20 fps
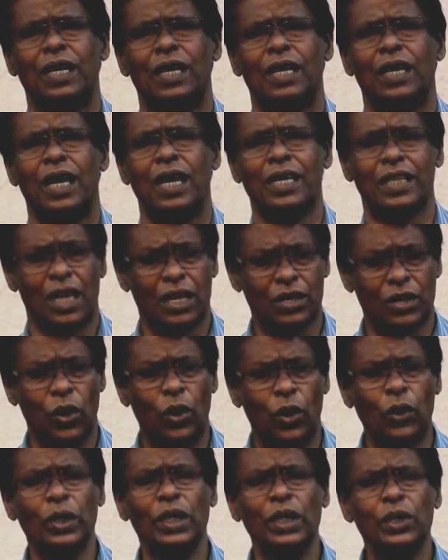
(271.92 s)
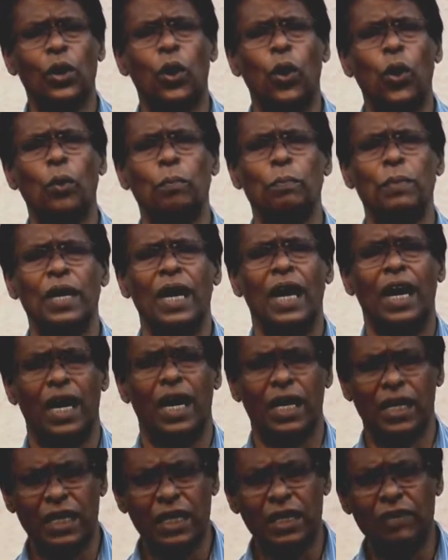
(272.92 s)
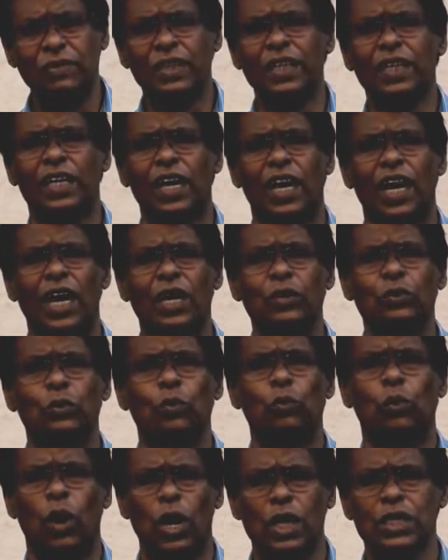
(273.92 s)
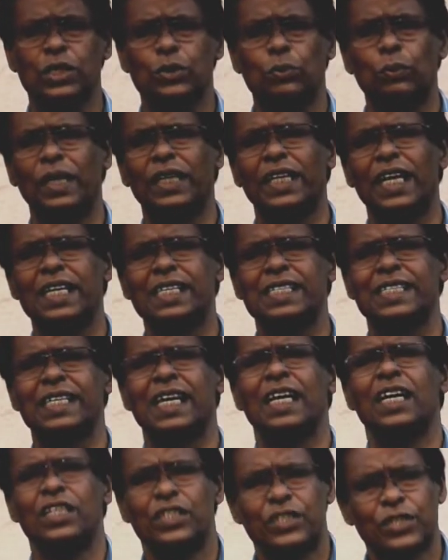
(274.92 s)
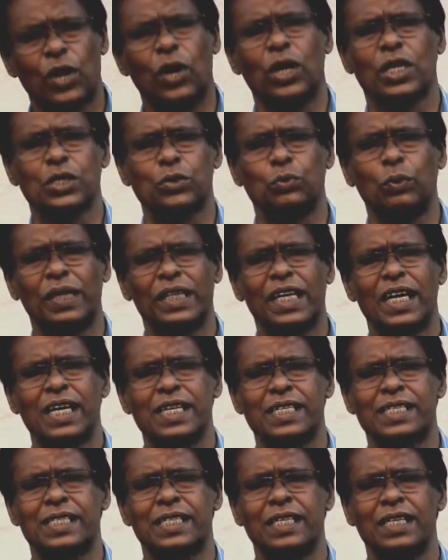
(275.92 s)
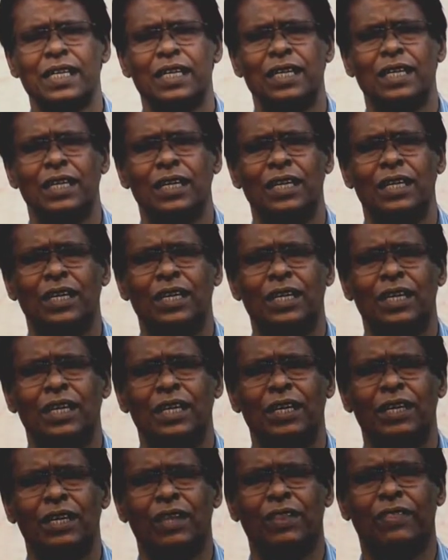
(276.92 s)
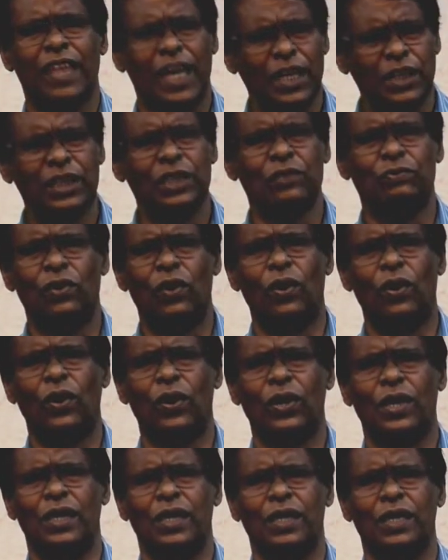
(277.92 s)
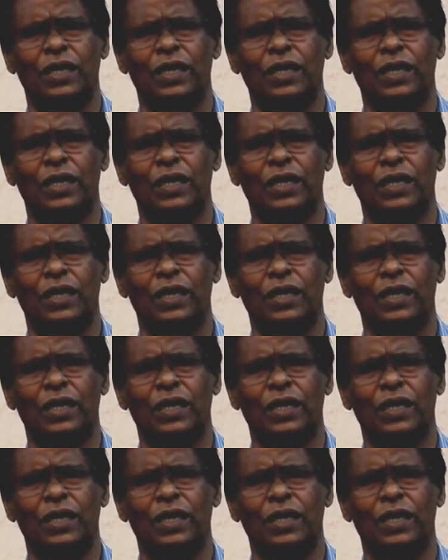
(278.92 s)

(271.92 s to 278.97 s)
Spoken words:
and our only hope, a living God who walks with us, talks with us. Thank you for